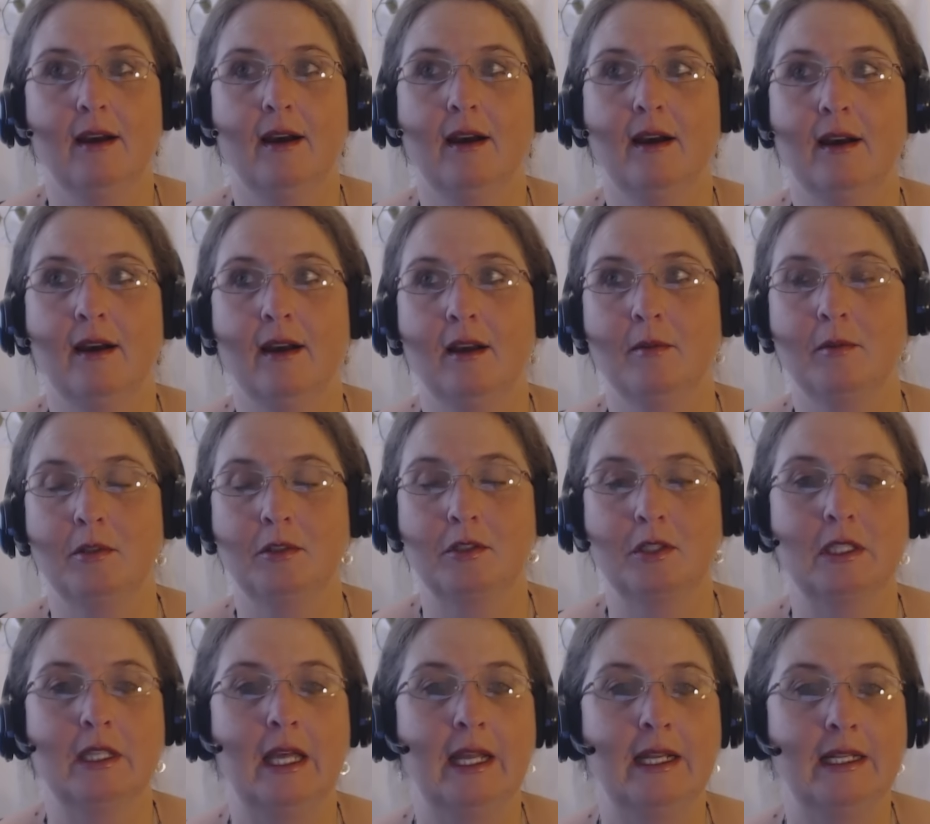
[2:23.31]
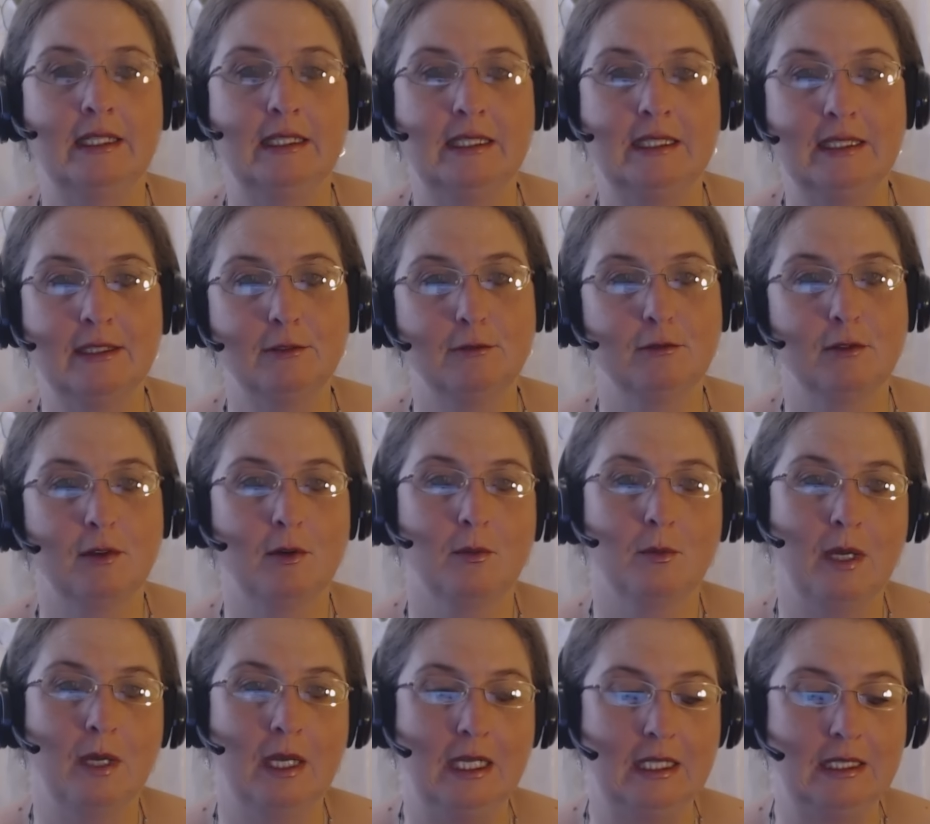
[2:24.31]
Um, there's a lot of
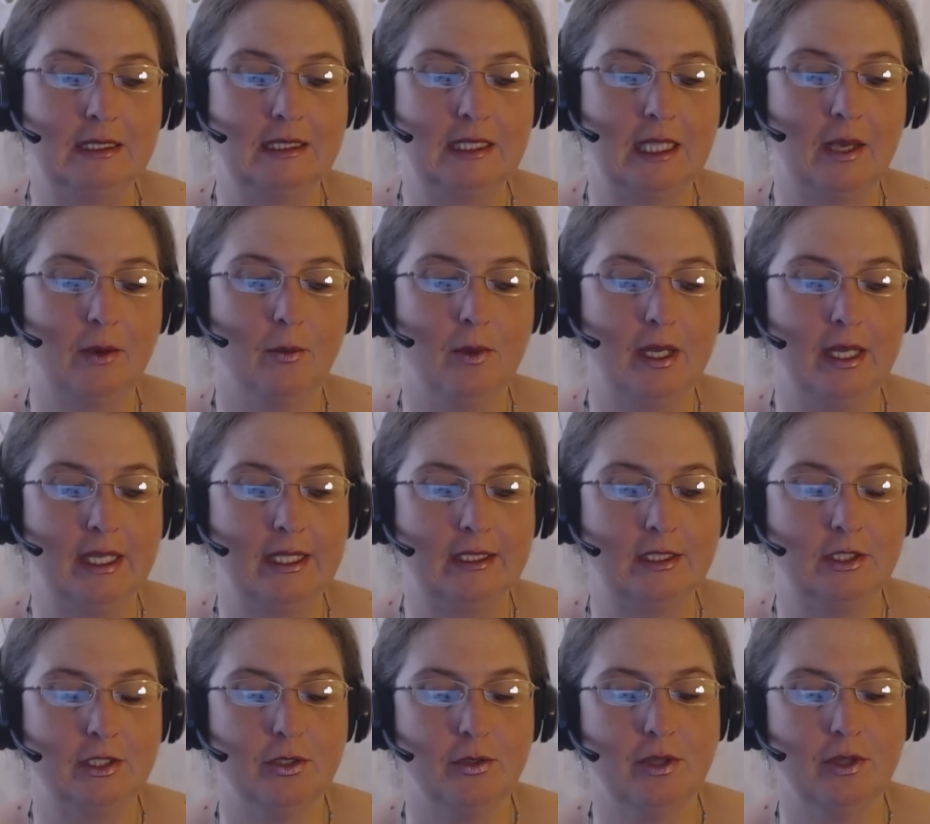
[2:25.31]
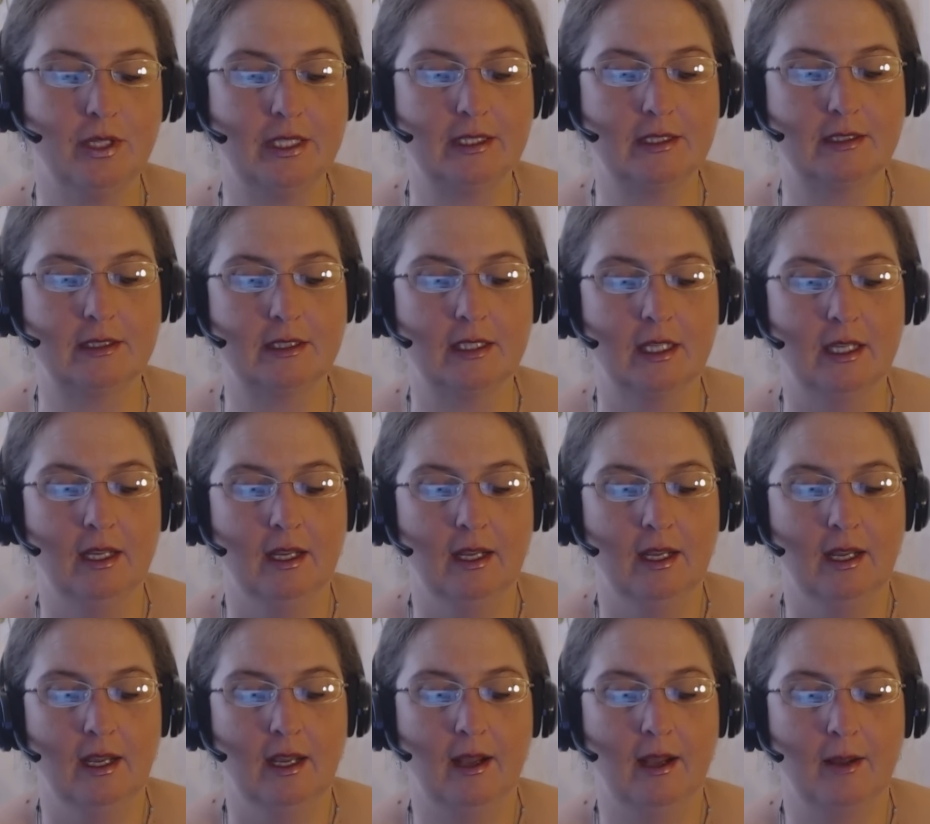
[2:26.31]
different ways that we can do things
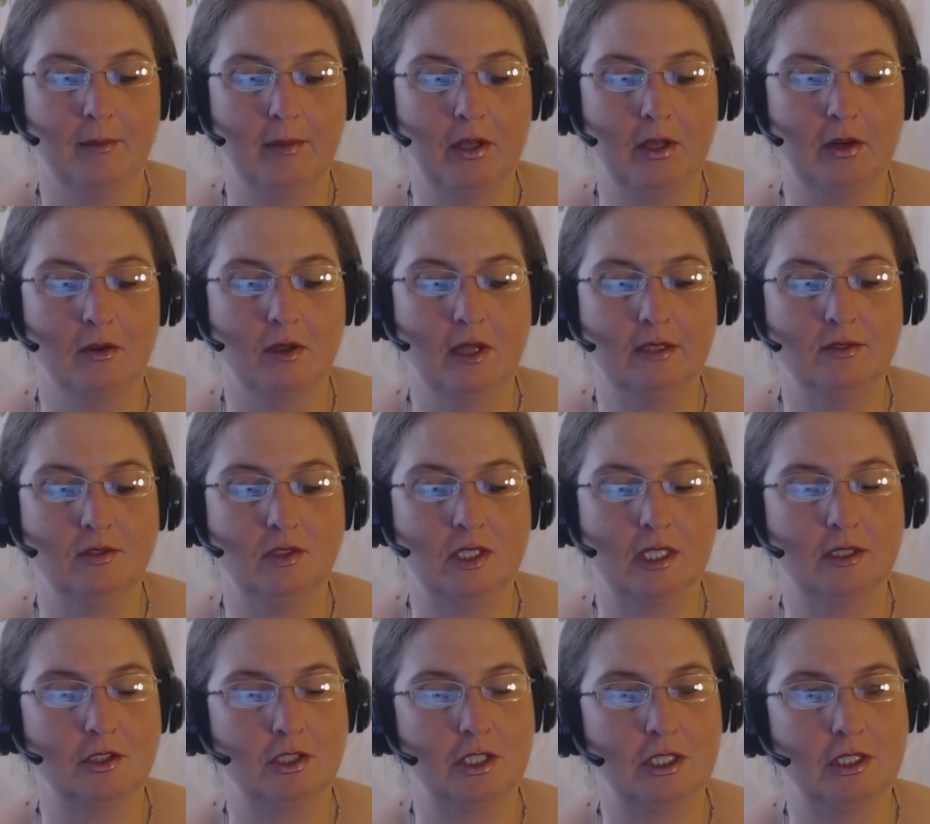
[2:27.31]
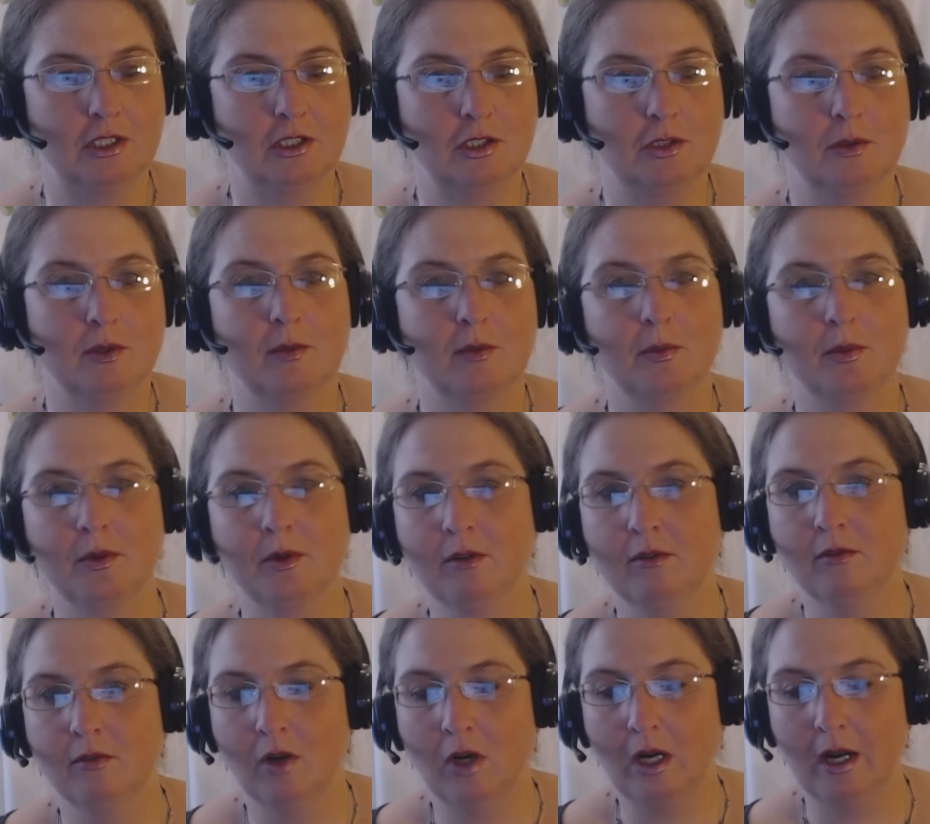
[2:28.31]
Um, that are lifestyle changes to
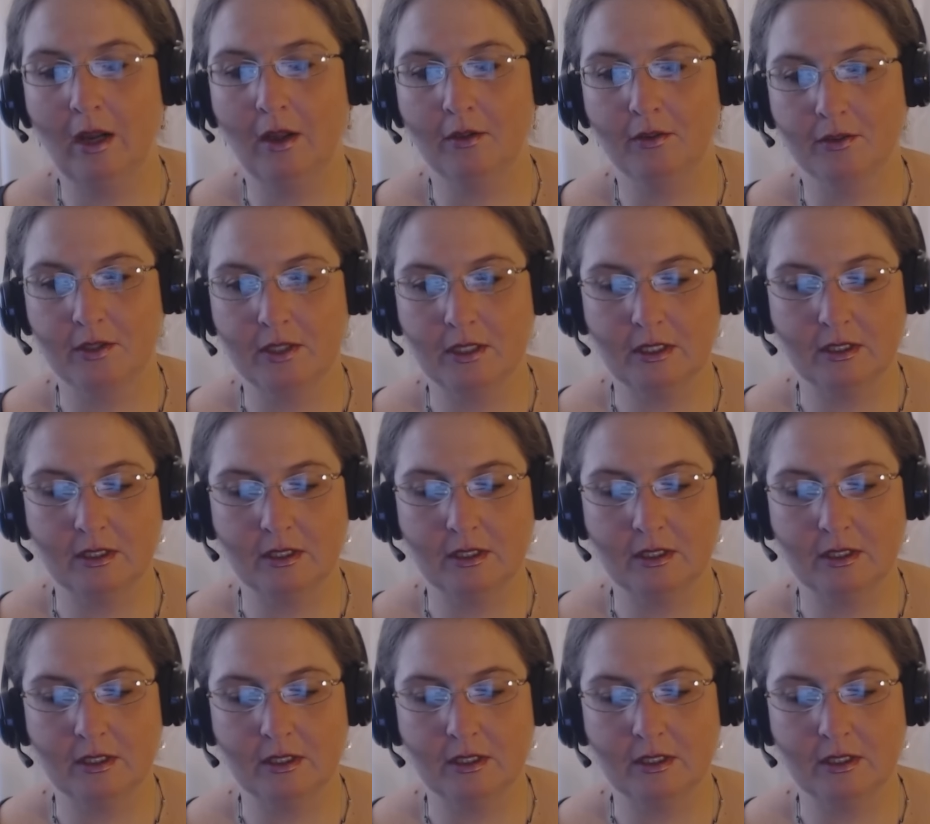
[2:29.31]
improve our health.